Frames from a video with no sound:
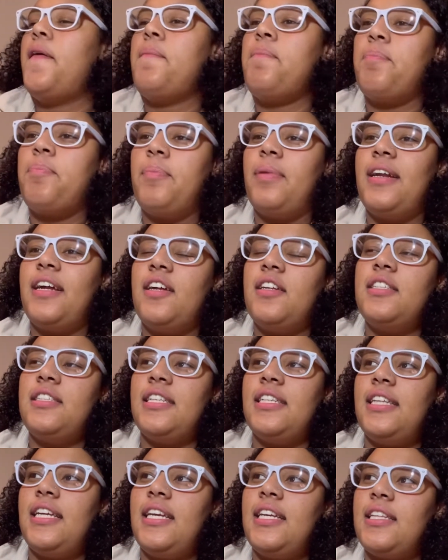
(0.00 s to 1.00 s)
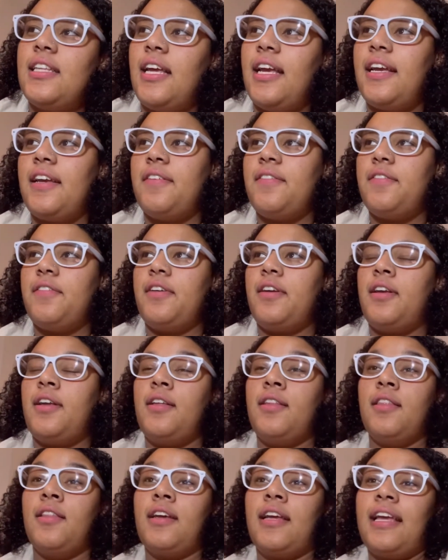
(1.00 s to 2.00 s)
But I honestly think like
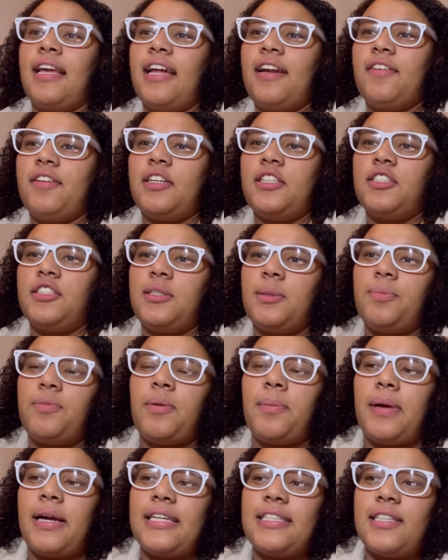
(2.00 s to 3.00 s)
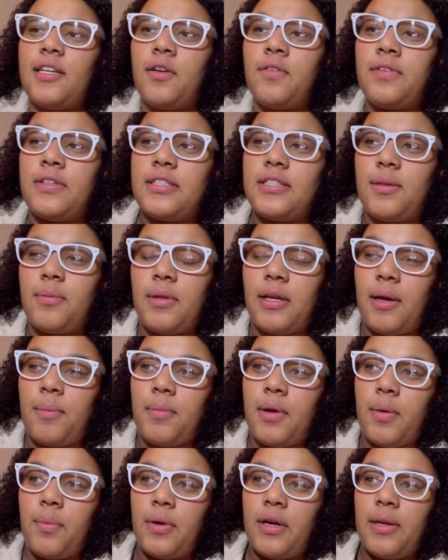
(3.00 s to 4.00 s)
looking at a relationship for myself is something I'm
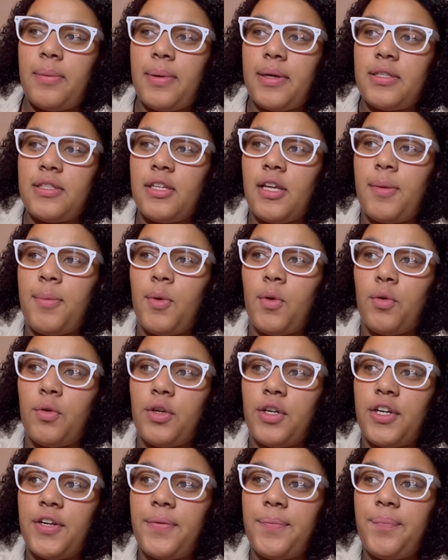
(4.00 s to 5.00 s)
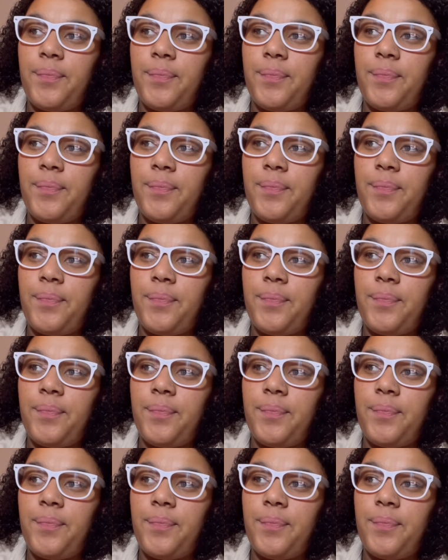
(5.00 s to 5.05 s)
not worried about until I'm older.